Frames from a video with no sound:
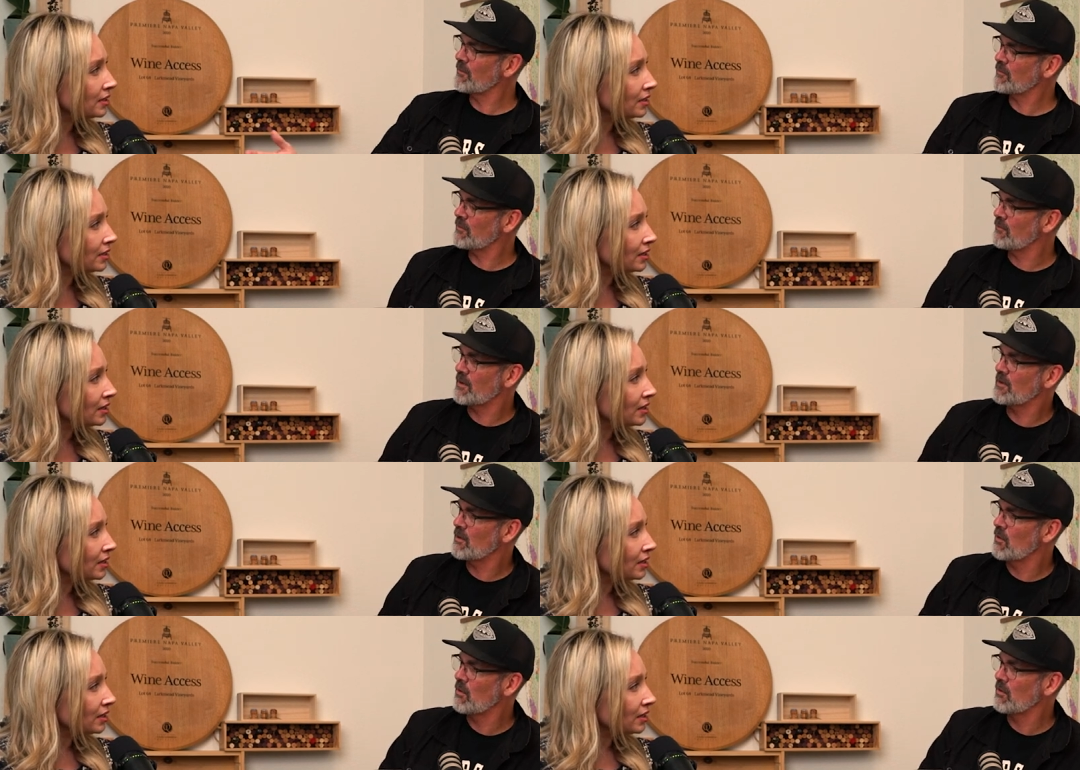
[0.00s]
Speaker 1: that's a very
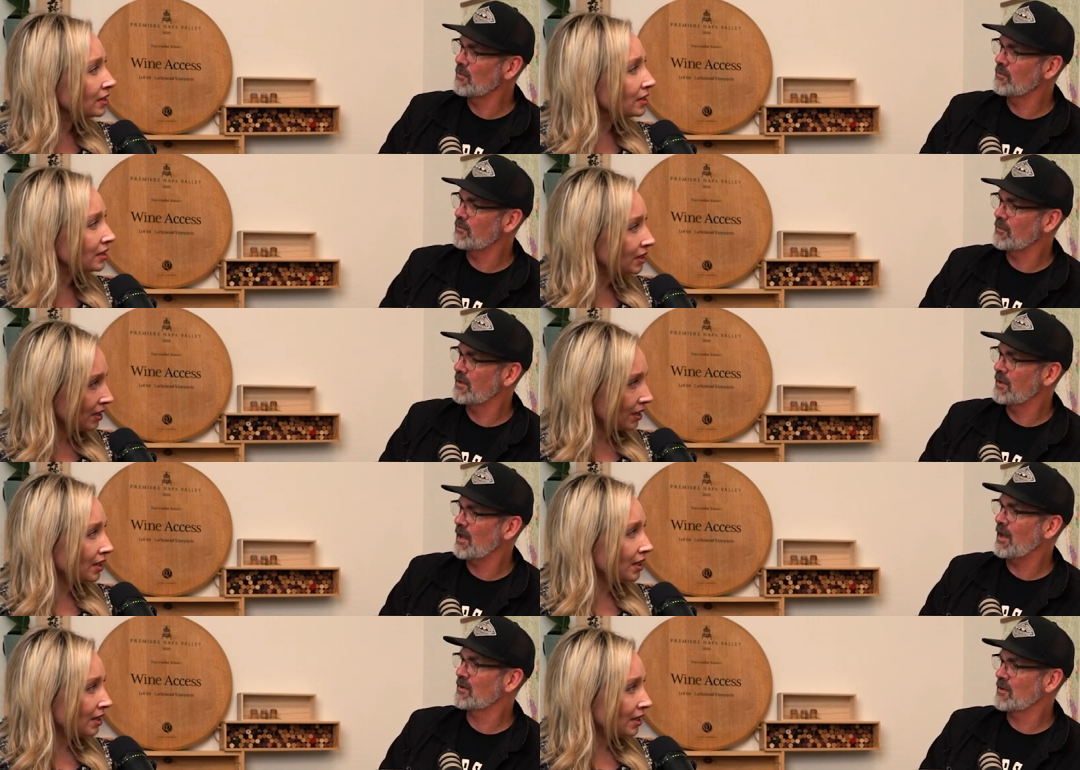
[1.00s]
old
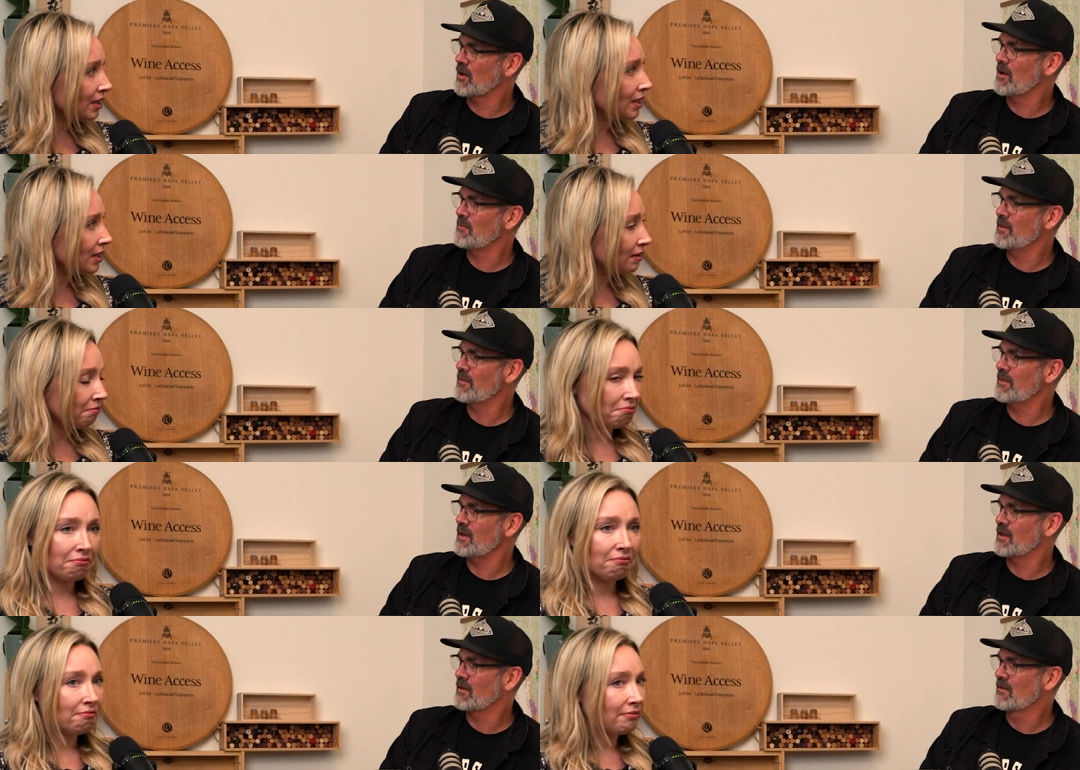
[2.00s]
and common
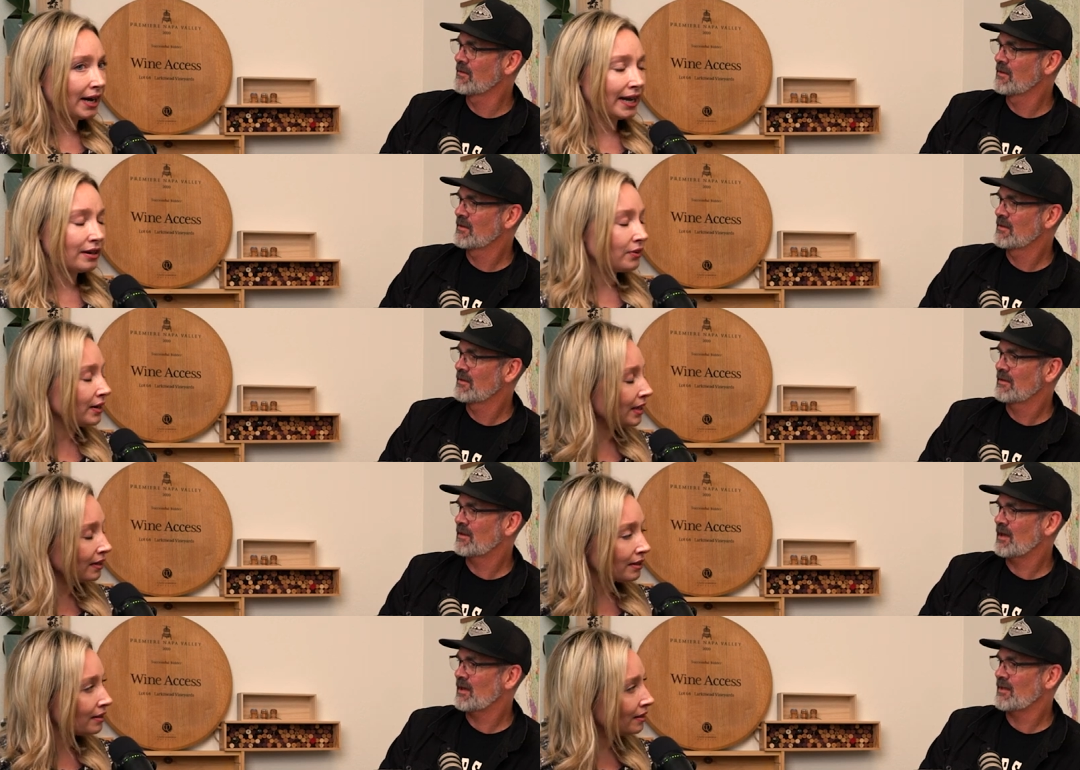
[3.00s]
thing. I had no idea.
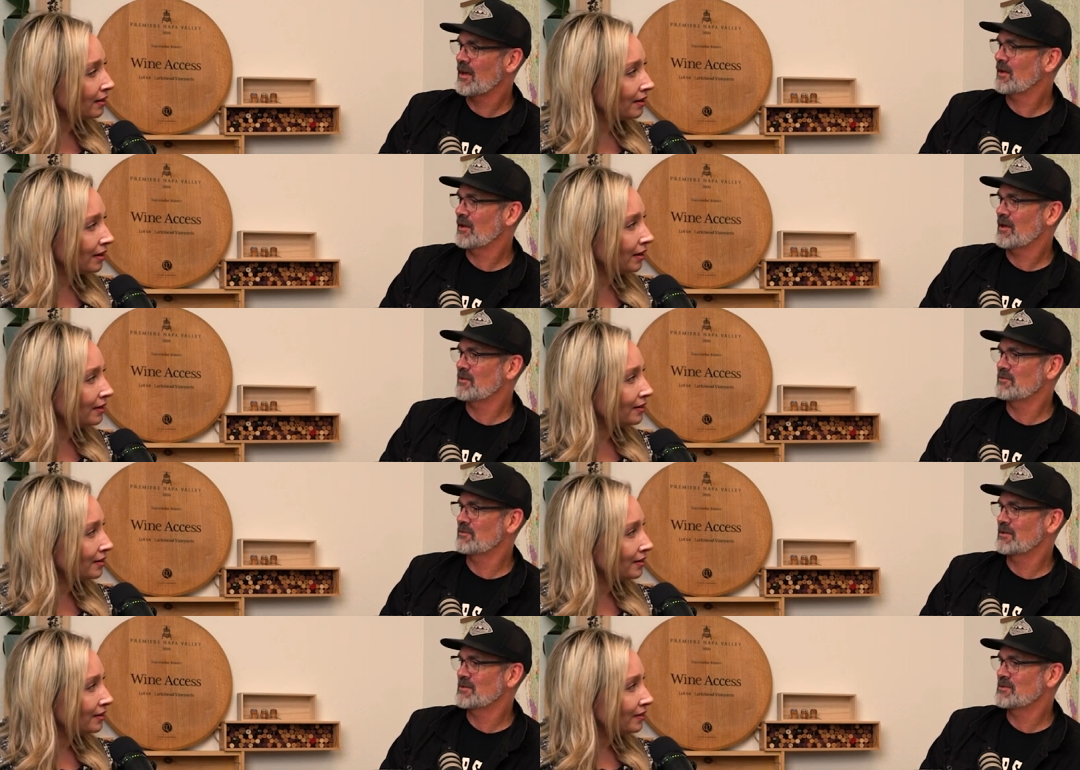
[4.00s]
Yeah, that
Speaker 2: I can't
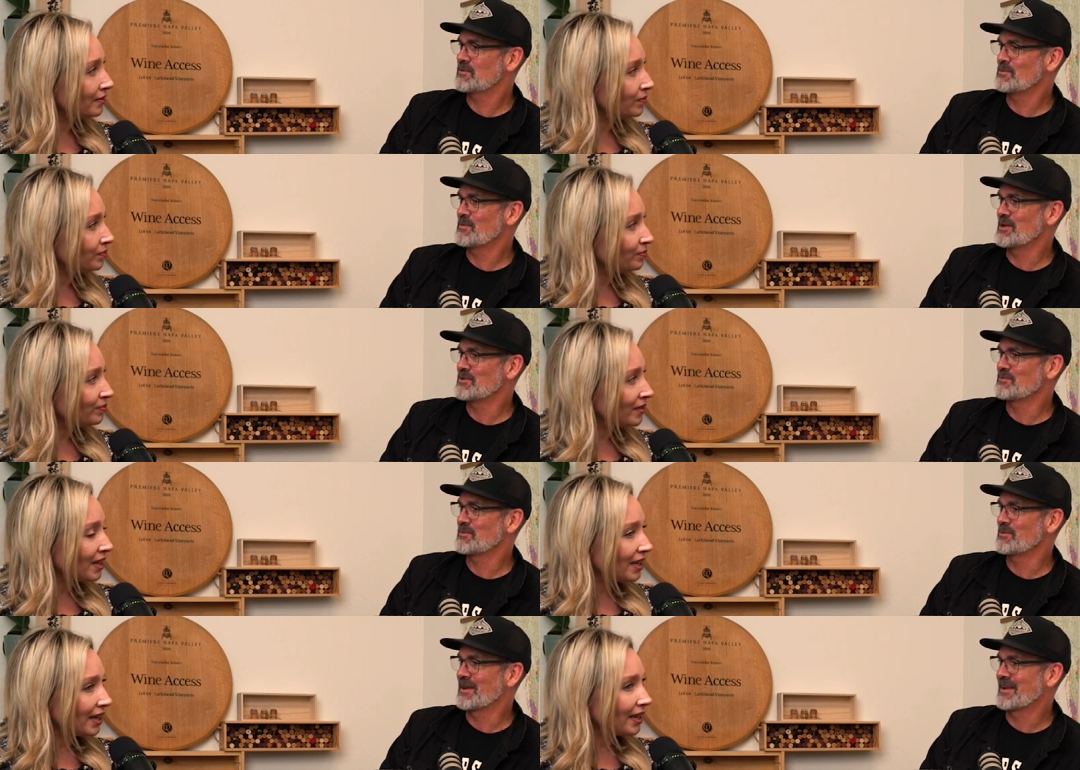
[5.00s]
do. That's too much for
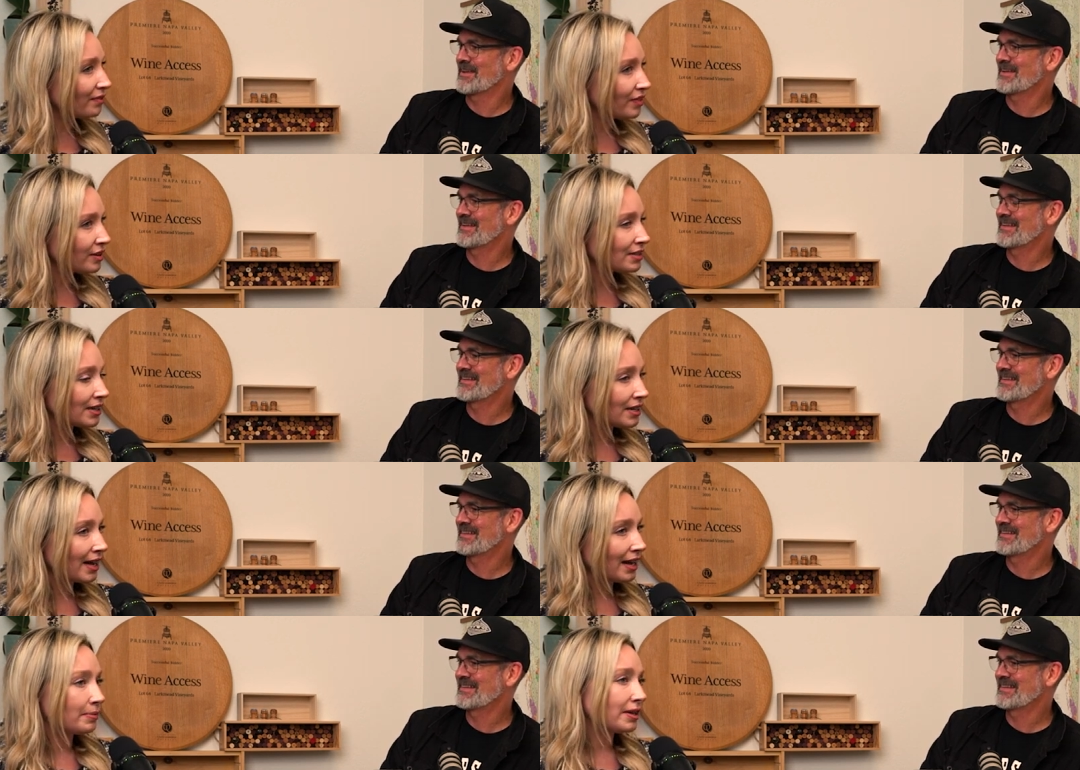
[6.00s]
me. It feels like a
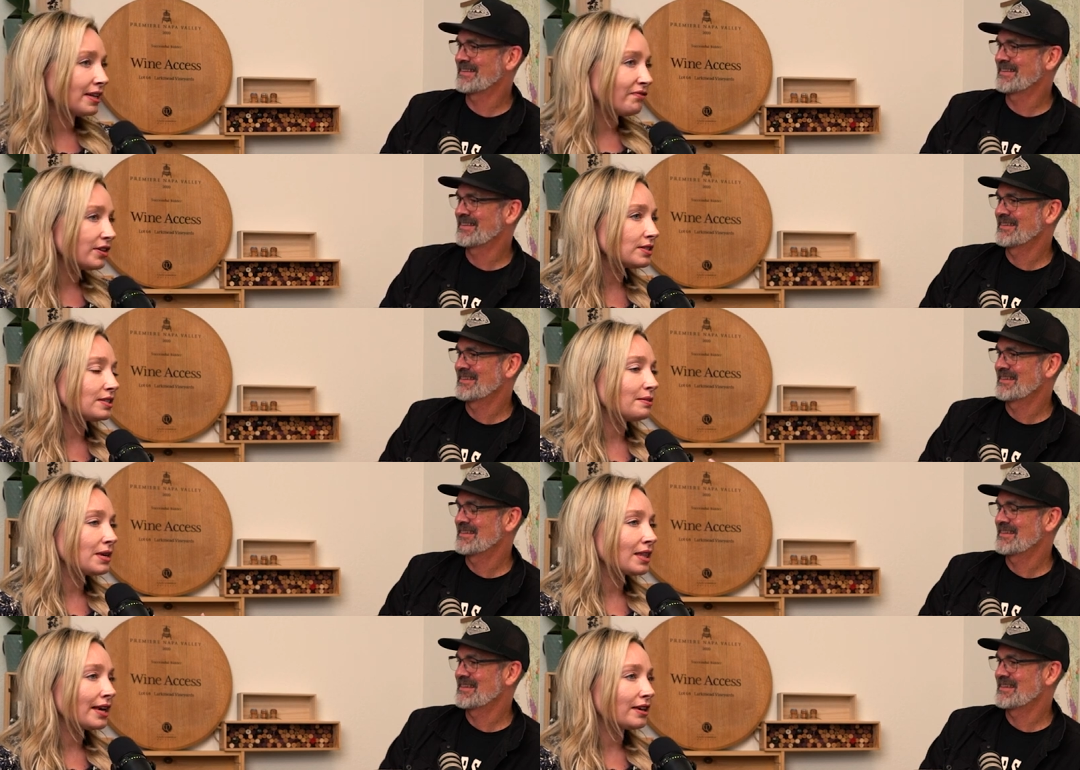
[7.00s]
lot. I mean, it feels to
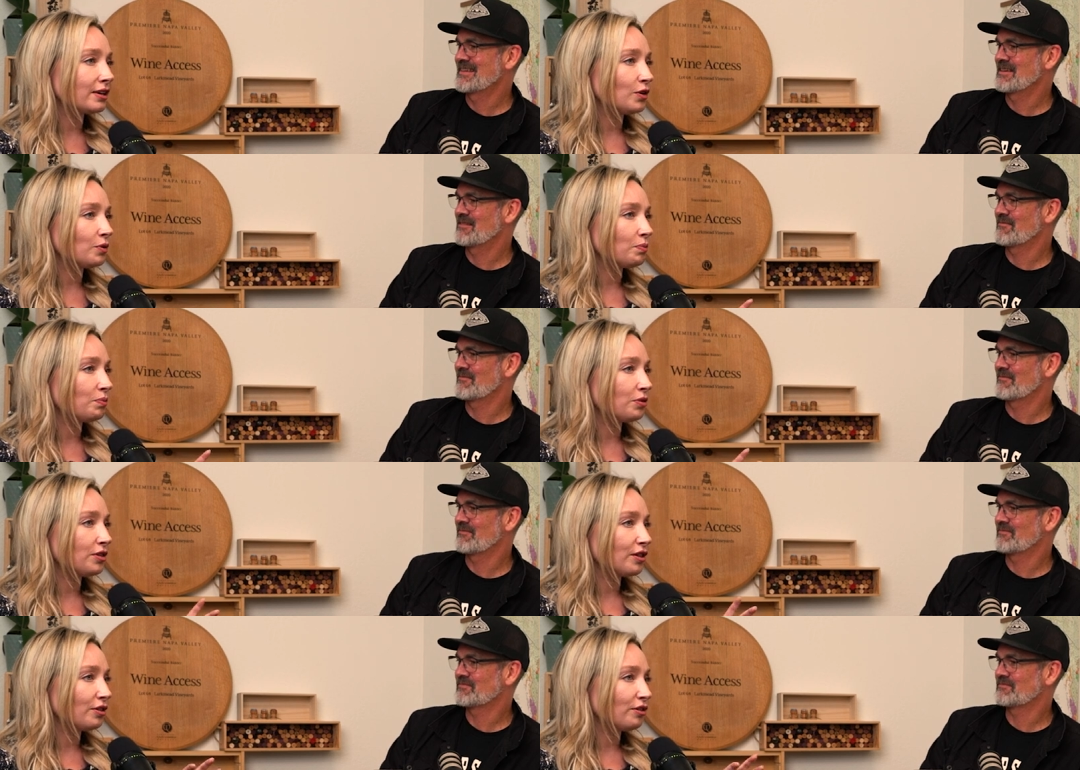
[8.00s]
me like, you know,
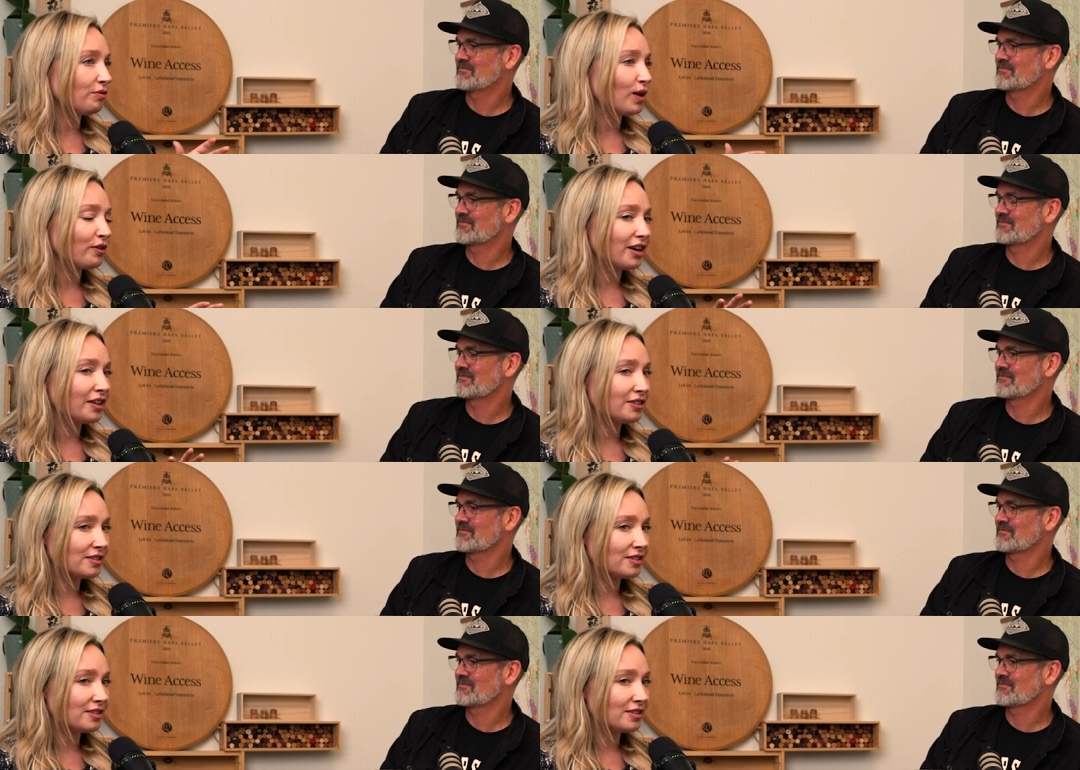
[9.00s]
the foie gras and the